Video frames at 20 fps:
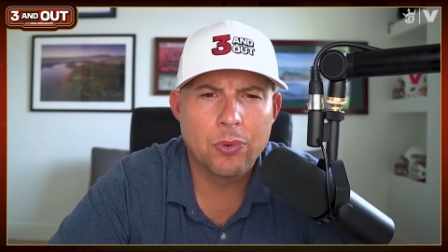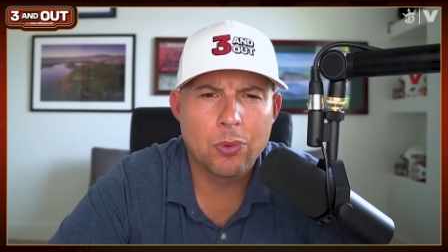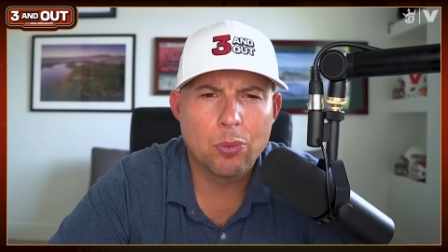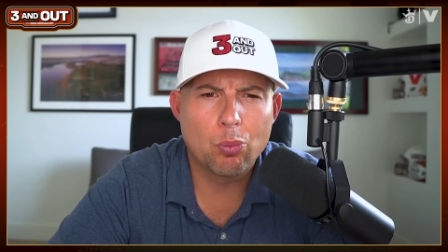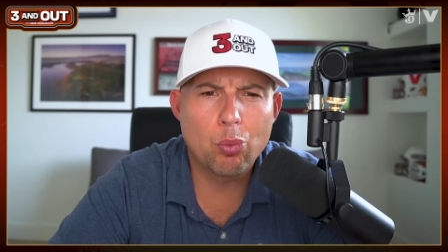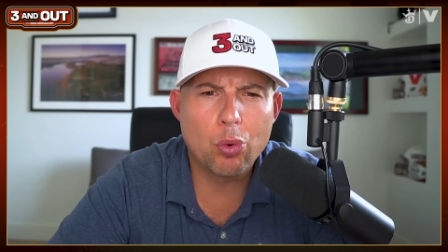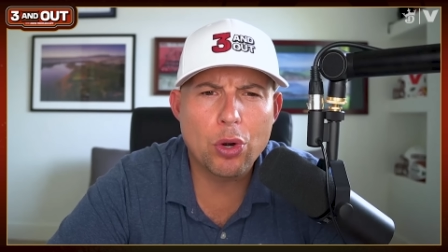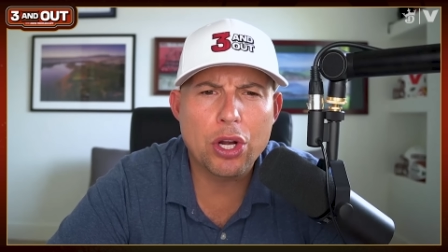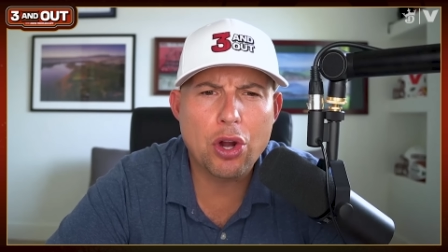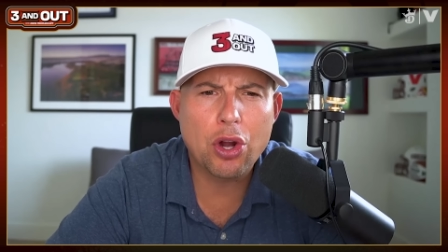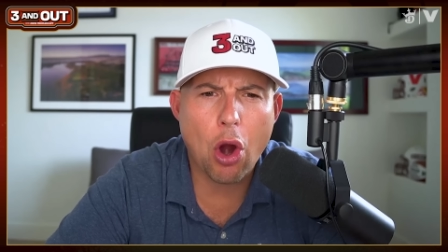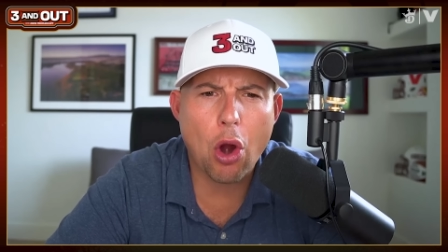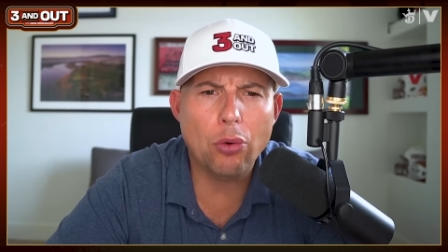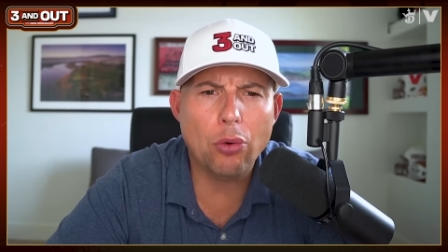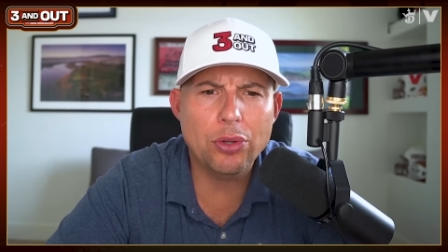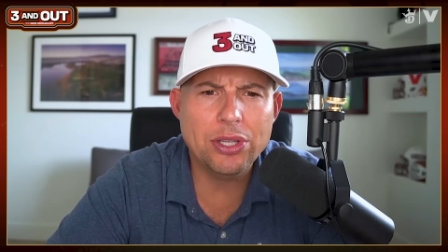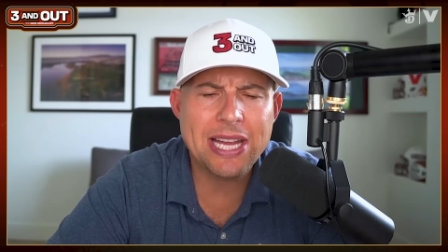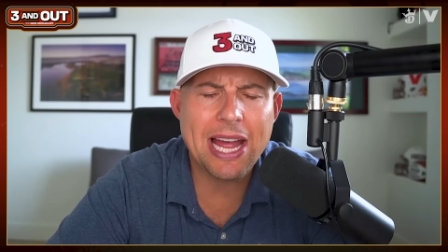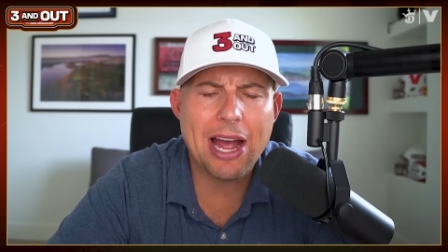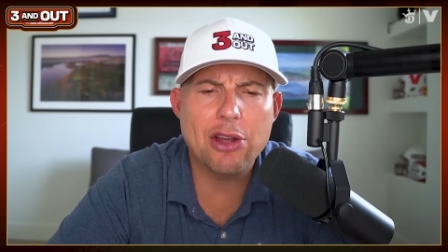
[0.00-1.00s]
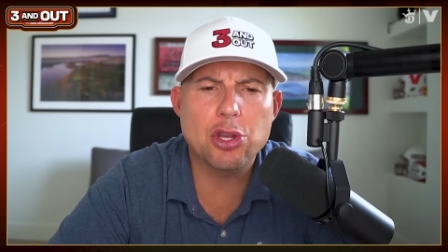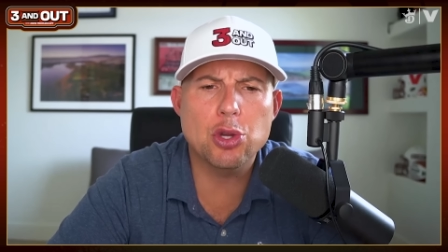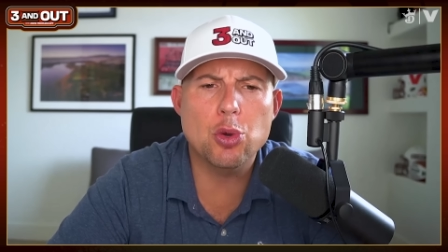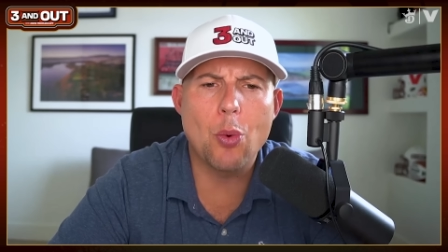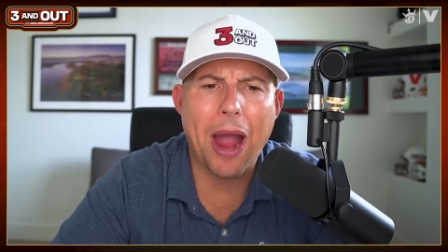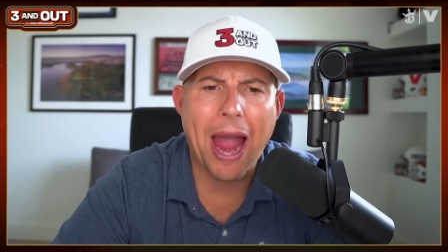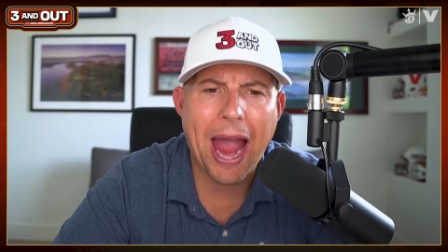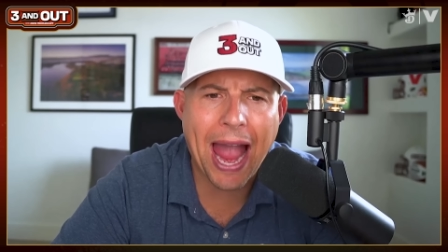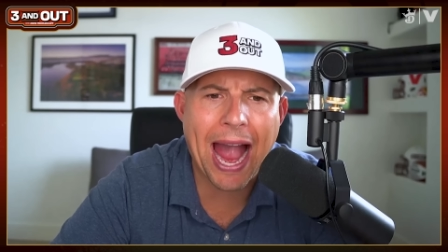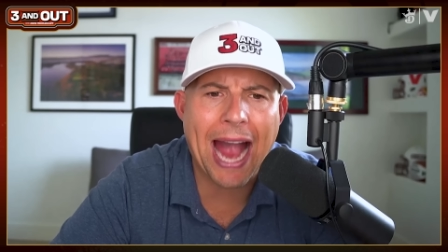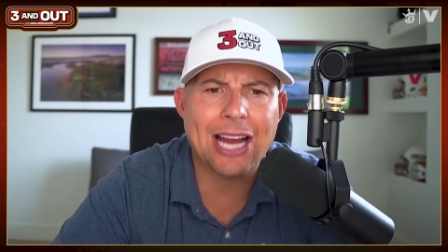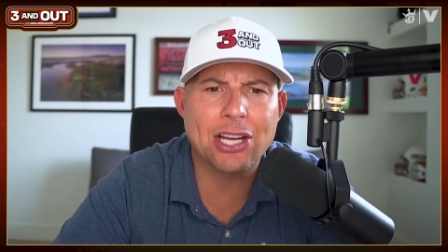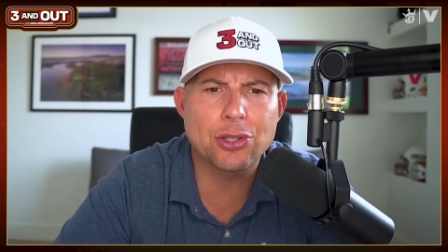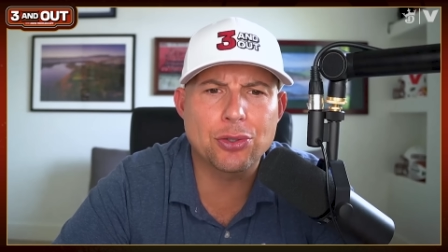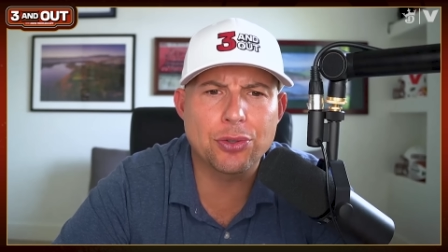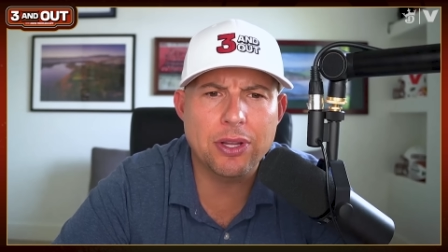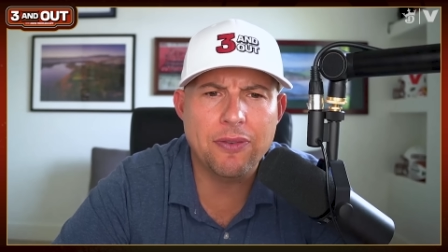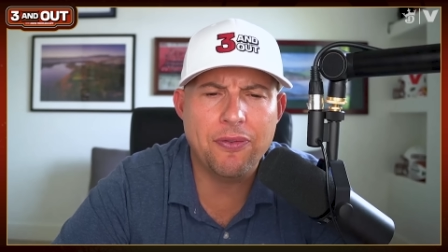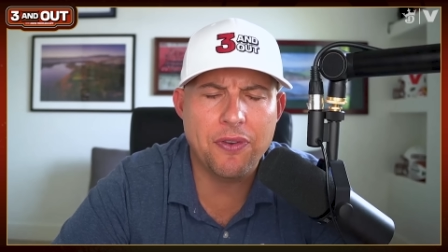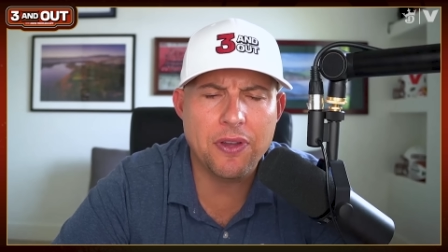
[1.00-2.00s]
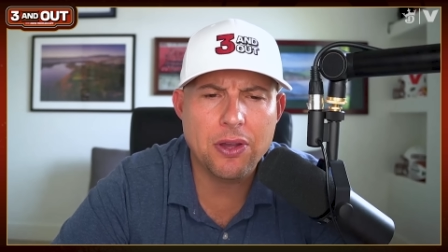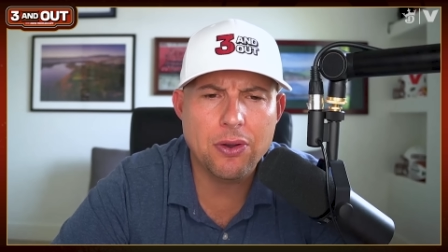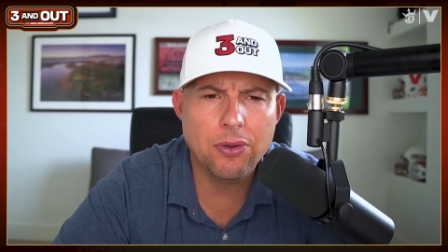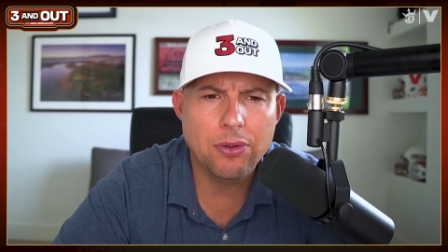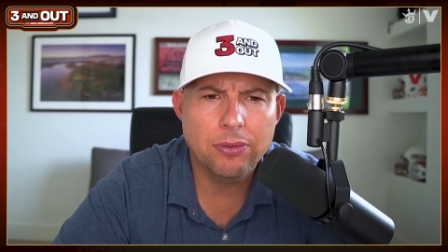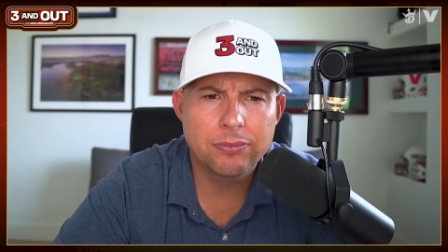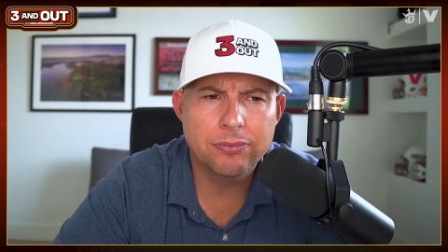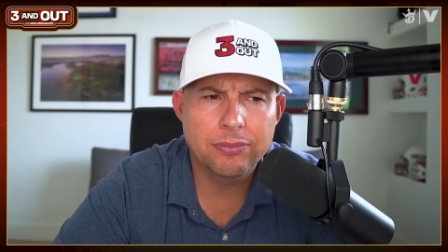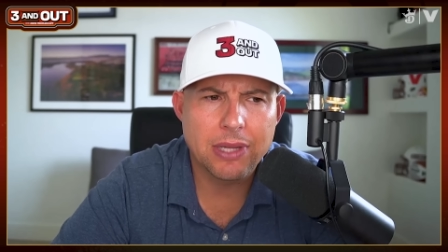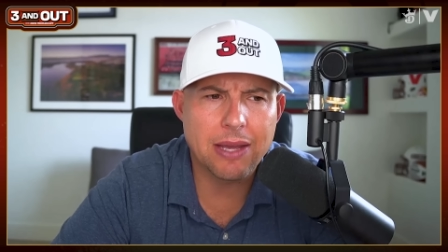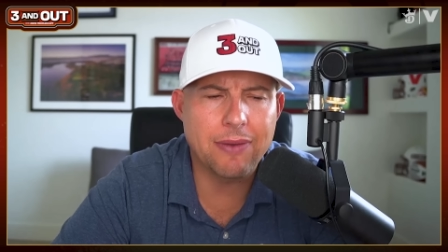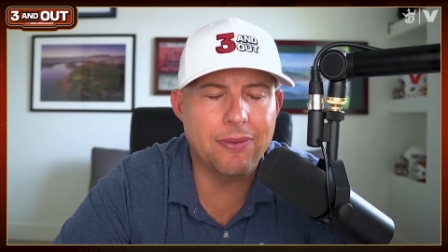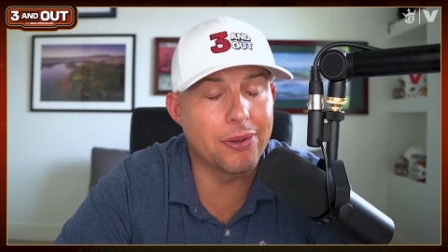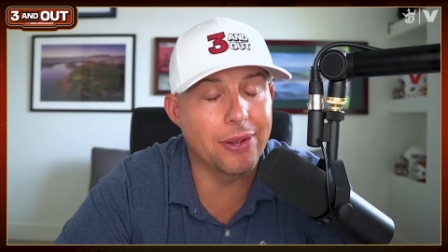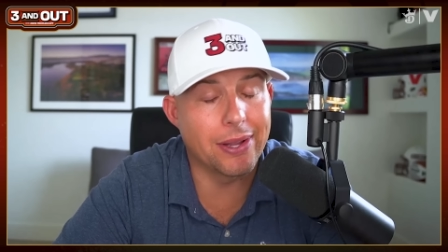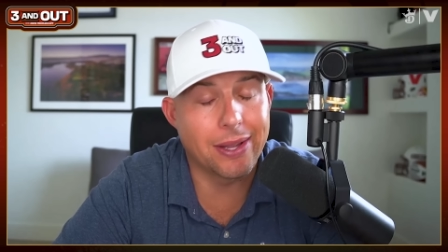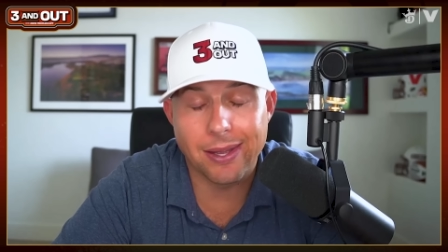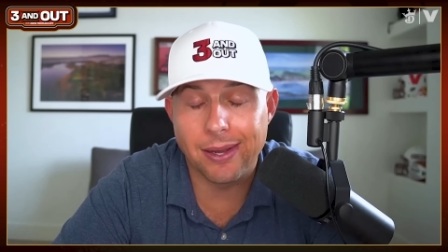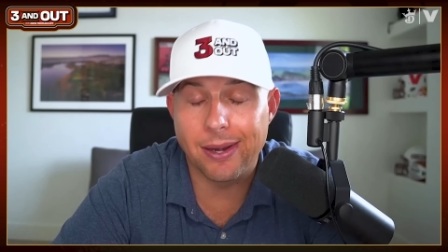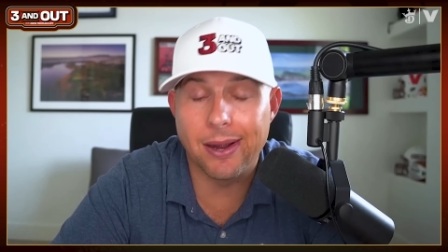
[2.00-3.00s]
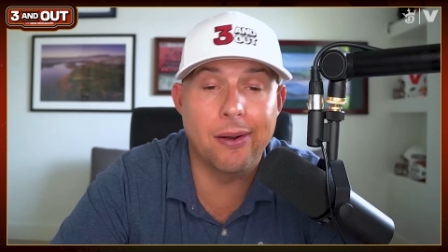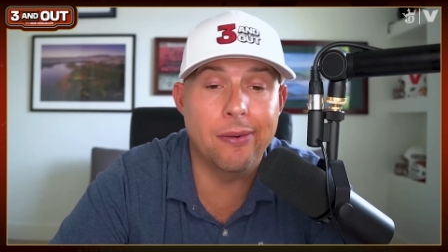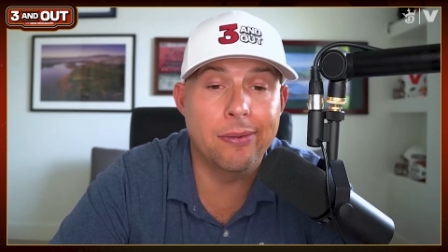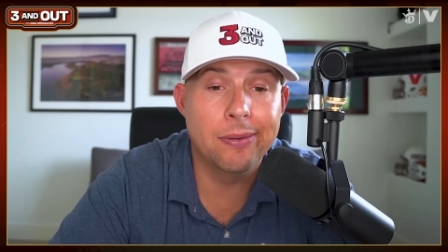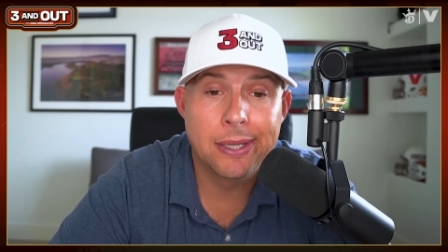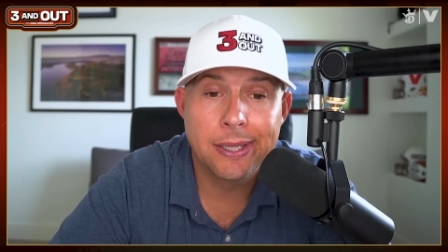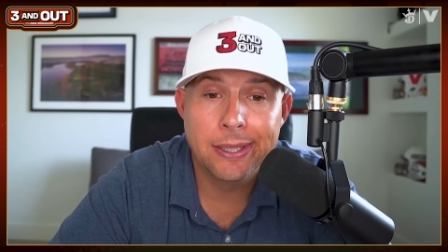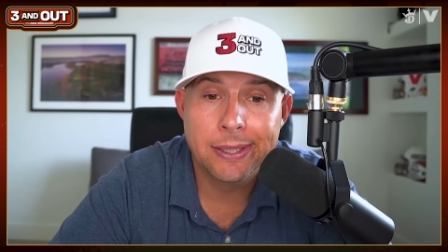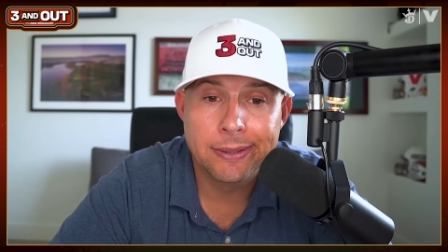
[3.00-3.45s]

Regardless how you actually feel, even like, you know,